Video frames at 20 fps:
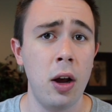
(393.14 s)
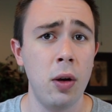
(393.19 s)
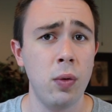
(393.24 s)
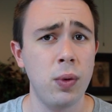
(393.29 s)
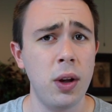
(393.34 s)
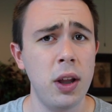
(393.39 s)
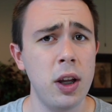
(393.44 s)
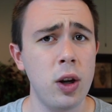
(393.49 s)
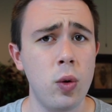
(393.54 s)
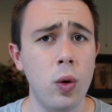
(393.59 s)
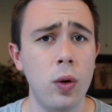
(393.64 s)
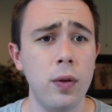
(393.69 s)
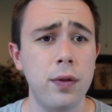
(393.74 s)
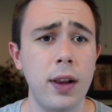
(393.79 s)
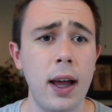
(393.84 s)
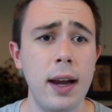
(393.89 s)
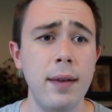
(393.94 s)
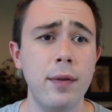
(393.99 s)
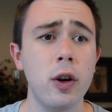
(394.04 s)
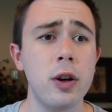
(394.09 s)
really cool
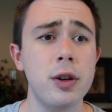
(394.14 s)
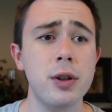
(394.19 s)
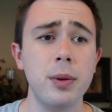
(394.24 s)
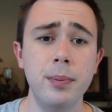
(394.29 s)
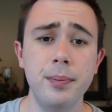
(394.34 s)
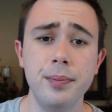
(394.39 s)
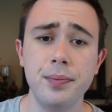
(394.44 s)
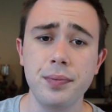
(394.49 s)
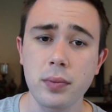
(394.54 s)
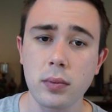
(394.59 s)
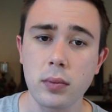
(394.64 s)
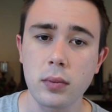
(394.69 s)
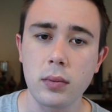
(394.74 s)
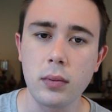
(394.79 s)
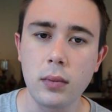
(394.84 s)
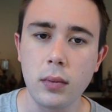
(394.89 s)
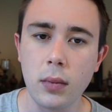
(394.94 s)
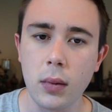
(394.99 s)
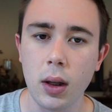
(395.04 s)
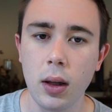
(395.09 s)
flavors
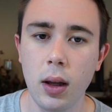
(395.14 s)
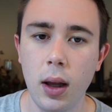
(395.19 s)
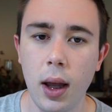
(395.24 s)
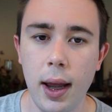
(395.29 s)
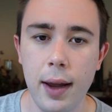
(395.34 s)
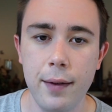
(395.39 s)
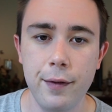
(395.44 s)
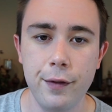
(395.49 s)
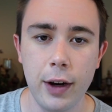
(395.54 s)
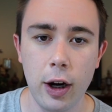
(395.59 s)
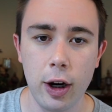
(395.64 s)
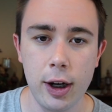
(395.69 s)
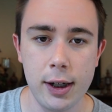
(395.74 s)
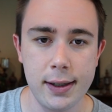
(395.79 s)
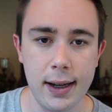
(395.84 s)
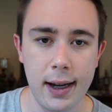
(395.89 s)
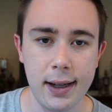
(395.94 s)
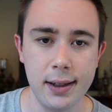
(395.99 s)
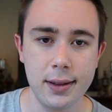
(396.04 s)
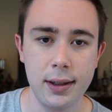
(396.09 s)
and very
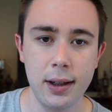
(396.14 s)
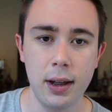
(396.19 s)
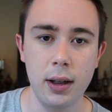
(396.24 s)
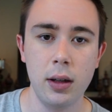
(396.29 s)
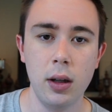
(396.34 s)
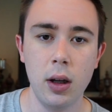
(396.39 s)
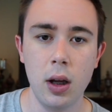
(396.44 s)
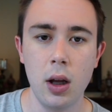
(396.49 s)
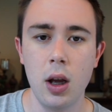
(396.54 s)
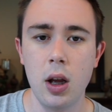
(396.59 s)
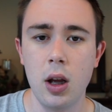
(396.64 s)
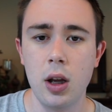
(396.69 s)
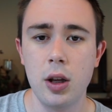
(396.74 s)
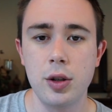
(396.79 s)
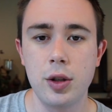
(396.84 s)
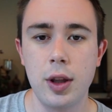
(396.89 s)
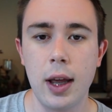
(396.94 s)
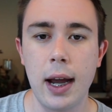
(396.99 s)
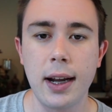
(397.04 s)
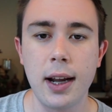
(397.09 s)
tasty.
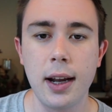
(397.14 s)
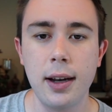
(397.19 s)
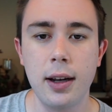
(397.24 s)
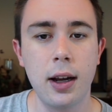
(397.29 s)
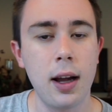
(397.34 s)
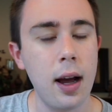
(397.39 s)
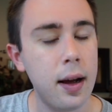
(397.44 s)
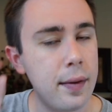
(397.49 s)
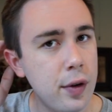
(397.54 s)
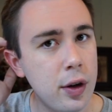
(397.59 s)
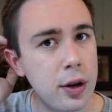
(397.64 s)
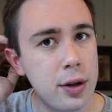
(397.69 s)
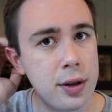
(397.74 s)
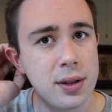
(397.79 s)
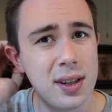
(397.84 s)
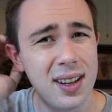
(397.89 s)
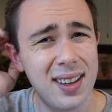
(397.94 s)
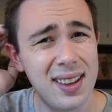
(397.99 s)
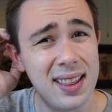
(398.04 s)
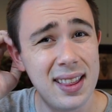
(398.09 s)
So that kind of
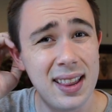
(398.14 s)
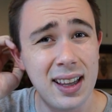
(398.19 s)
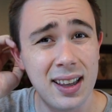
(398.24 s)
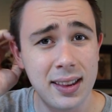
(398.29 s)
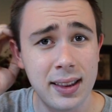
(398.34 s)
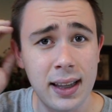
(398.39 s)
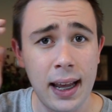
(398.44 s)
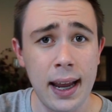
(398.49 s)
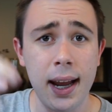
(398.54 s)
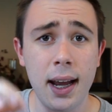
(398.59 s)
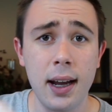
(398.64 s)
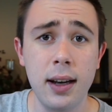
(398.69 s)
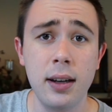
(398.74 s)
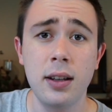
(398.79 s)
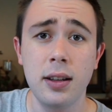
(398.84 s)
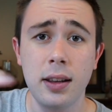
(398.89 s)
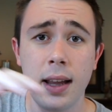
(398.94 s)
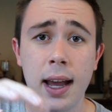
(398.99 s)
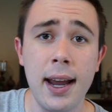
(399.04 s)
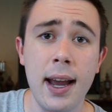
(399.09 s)
covers the
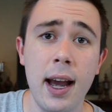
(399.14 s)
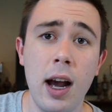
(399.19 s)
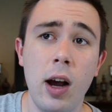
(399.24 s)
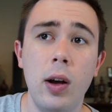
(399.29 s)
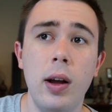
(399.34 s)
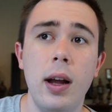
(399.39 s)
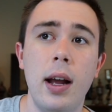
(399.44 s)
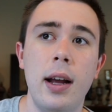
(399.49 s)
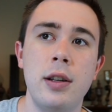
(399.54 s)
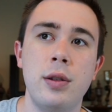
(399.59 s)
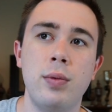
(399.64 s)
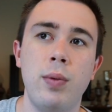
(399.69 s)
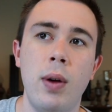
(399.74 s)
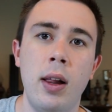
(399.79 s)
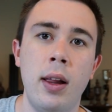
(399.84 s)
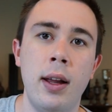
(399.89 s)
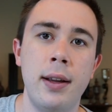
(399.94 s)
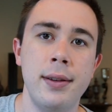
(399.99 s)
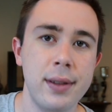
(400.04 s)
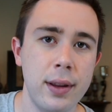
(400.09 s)
land layout as
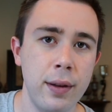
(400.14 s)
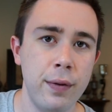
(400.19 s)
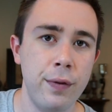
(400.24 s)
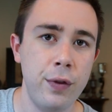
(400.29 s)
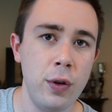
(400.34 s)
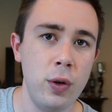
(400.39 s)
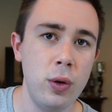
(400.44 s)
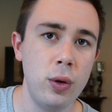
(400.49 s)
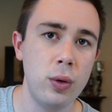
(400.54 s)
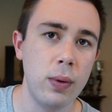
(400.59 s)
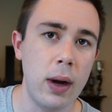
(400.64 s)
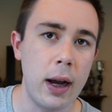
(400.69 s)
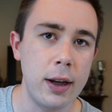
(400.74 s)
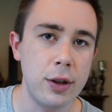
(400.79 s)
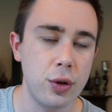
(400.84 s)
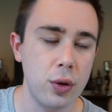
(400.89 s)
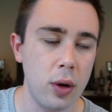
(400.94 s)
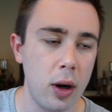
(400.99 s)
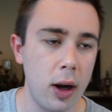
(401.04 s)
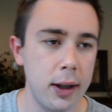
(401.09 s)
well as the food
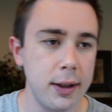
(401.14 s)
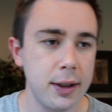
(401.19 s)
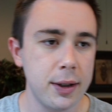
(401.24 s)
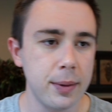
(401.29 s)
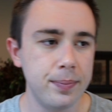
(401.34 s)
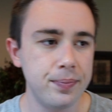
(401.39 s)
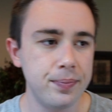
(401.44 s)
restaurant.